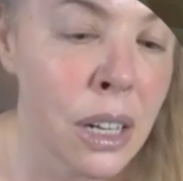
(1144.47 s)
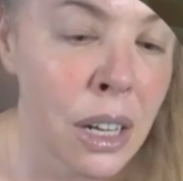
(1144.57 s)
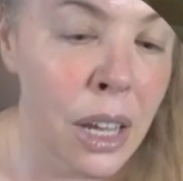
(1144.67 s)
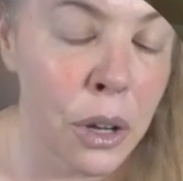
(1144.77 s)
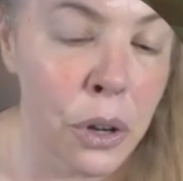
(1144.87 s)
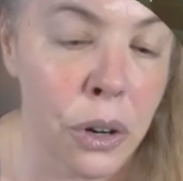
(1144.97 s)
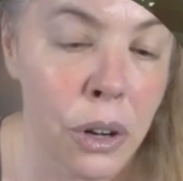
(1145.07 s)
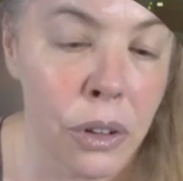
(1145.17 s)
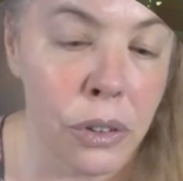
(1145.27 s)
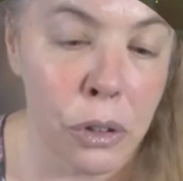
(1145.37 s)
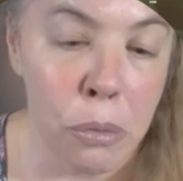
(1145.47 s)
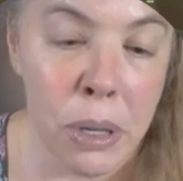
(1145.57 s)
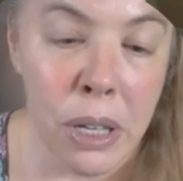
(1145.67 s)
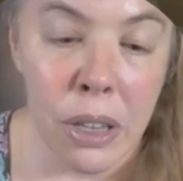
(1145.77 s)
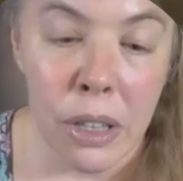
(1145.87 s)
It could also
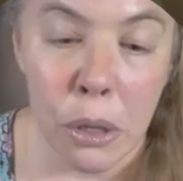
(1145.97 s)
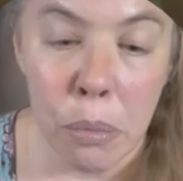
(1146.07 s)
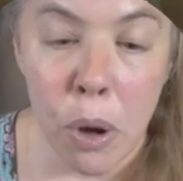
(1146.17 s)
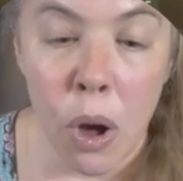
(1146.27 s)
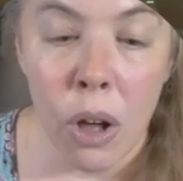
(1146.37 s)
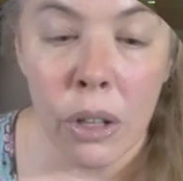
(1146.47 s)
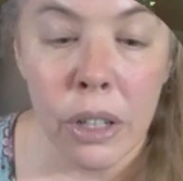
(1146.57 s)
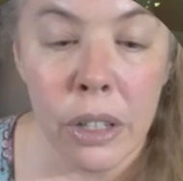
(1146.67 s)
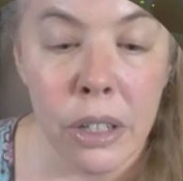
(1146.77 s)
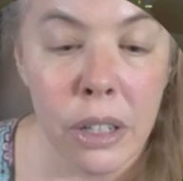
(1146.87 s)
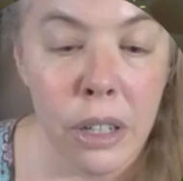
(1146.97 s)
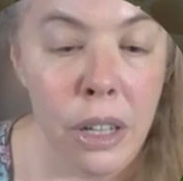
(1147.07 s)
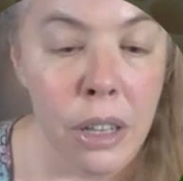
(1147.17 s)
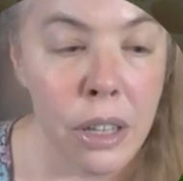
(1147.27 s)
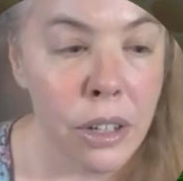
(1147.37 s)
be that the pollen
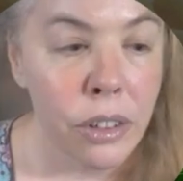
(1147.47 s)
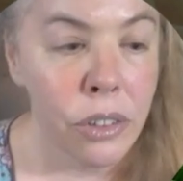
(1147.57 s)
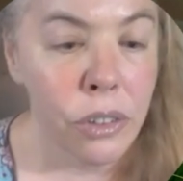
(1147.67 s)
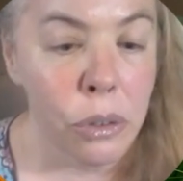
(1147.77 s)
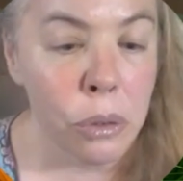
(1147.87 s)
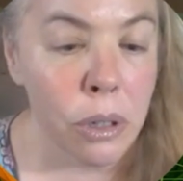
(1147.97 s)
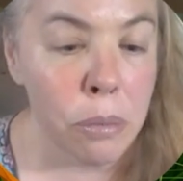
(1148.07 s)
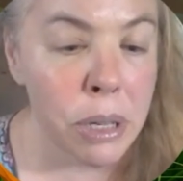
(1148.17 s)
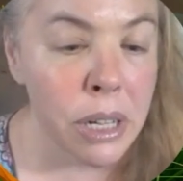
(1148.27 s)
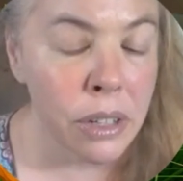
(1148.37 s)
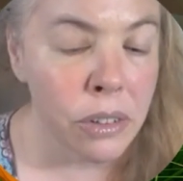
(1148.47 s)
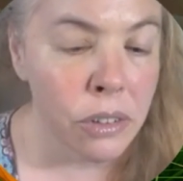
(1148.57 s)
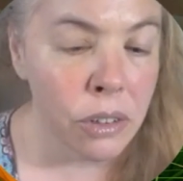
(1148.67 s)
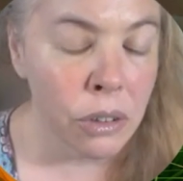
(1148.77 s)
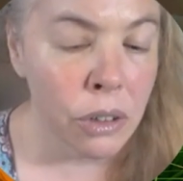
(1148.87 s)
that is stored begins
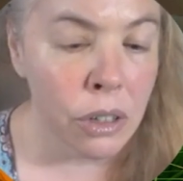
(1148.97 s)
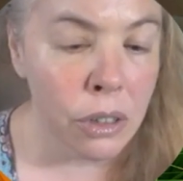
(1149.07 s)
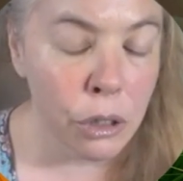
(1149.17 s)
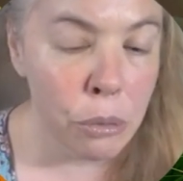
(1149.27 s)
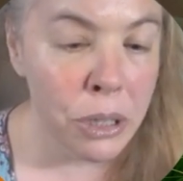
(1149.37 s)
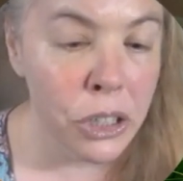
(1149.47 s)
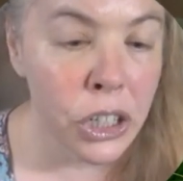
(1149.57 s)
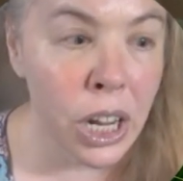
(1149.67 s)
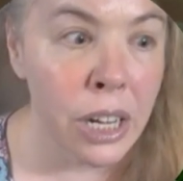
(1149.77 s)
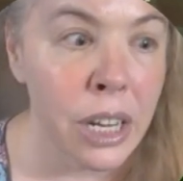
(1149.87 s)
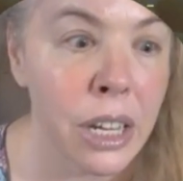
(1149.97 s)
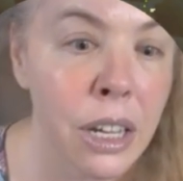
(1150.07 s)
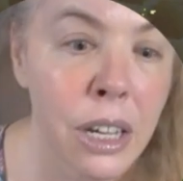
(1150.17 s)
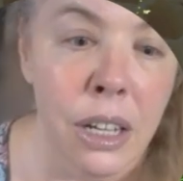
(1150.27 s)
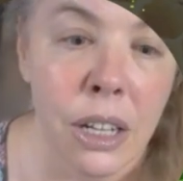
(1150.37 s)
to look a little bit shiny.
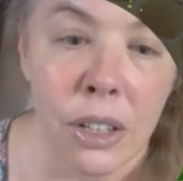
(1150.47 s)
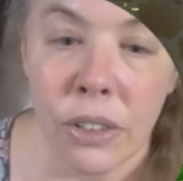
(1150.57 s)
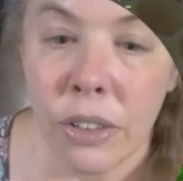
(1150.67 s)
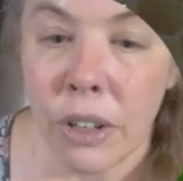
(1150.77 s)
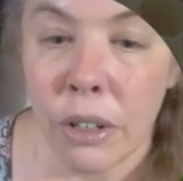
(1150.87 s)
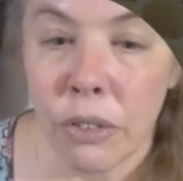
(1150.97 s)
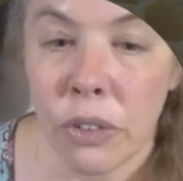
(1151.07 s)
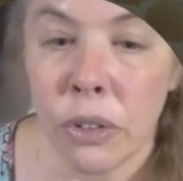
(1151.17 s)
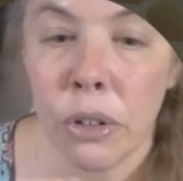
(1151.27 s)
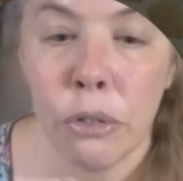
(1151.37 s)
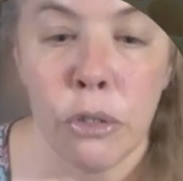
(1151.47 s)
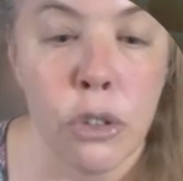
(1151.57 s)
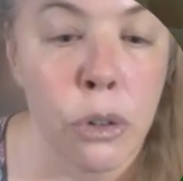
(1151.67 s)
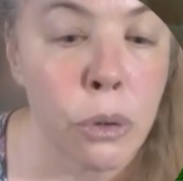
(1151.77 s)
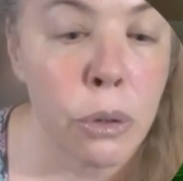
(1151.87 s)
Instead of sort of
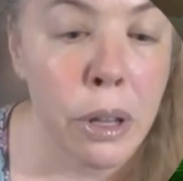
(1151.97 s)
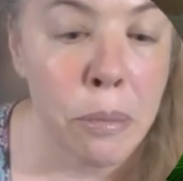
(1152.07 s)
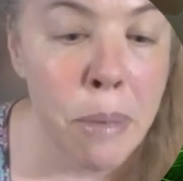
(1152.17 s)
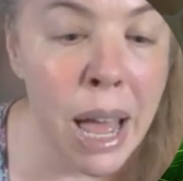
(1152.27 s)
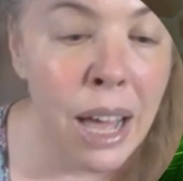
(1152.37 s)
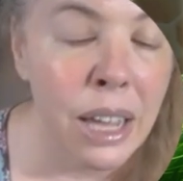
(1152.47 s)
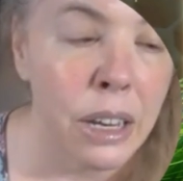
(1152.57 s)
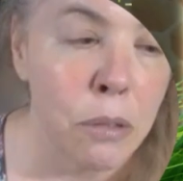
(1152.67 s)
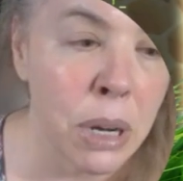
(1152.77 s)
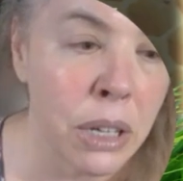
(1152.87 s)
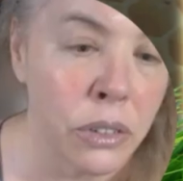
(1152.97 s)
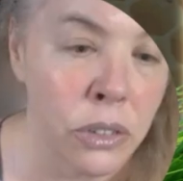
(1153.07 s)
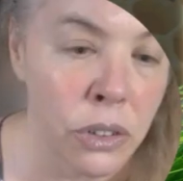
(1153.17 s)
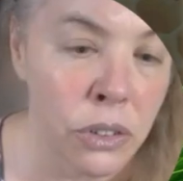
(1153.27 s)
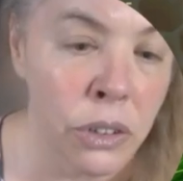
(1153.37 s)
dull and matte, it might
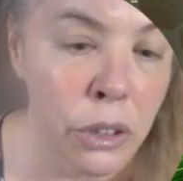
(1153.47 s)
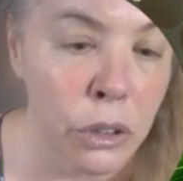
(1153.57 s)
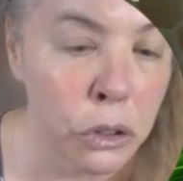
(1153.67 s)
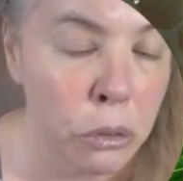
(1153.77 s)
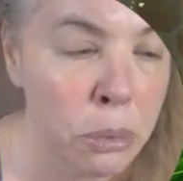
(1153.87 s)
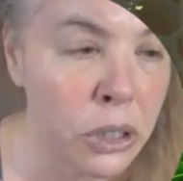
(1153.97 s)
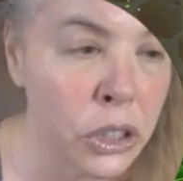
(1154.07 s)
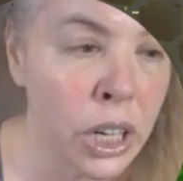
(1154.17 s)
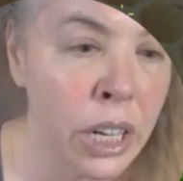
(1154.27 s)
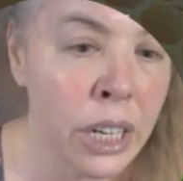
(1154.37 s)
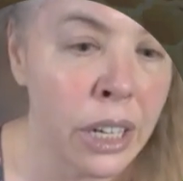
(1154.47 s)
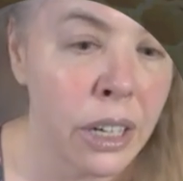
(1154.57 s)
start to look a little bit shiny.